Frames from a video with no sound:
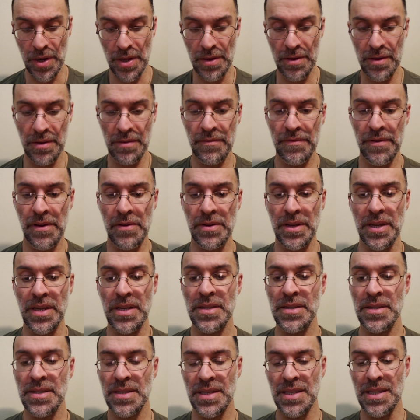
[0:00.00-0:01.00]
you can
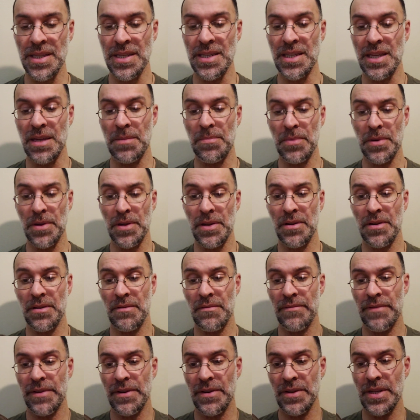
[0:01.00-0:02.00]
focus, and the deeper you
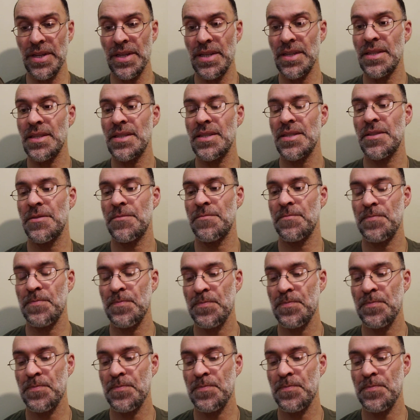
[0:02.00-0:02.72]
can focus.